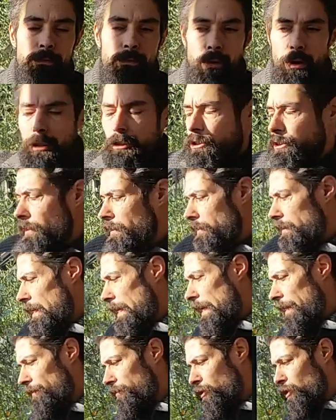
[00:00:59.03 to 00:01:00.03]
version,
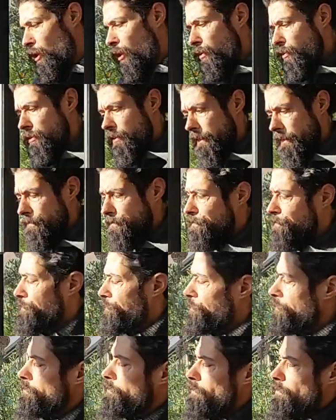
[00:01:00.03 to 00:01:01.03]
they have chosen
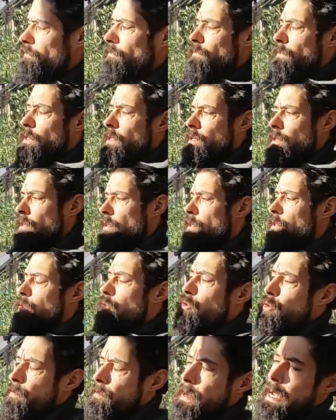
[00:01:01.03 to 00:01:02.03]

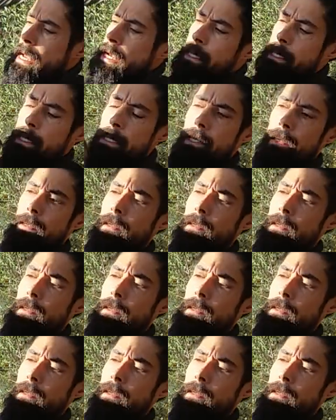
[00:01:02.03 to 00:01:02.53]
to make,